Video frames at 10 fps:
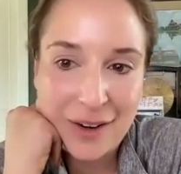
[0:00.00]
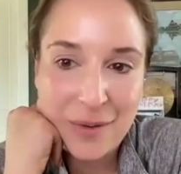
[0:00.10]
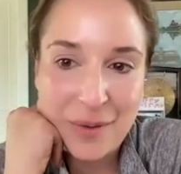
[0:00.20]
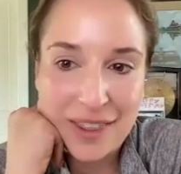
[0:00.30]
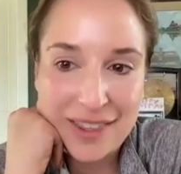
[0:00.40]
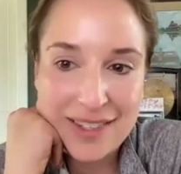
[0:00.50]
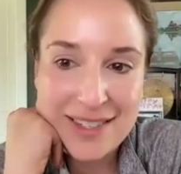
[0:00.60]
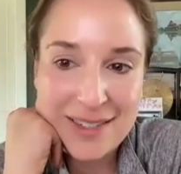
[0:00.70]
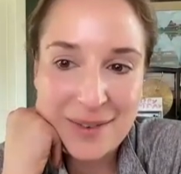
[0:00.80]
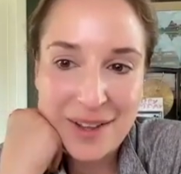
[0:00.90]

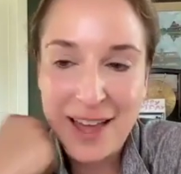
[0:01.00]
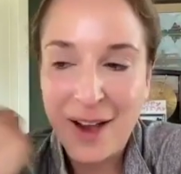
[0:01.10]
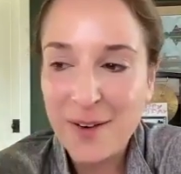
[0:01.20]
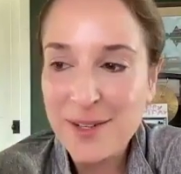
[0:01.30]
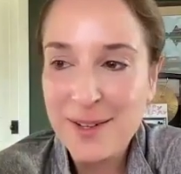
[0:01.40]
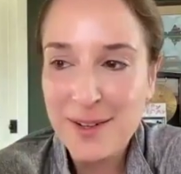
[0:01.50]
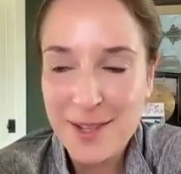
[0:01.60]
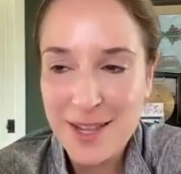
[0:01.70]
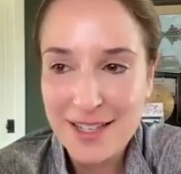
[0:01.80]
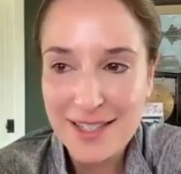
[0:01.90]
without
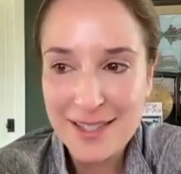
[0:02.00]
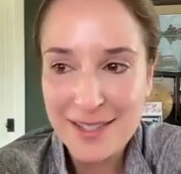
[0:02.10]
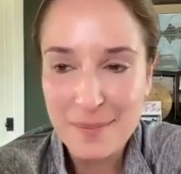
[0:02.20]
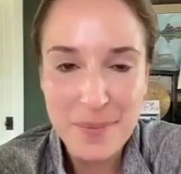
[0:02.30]
this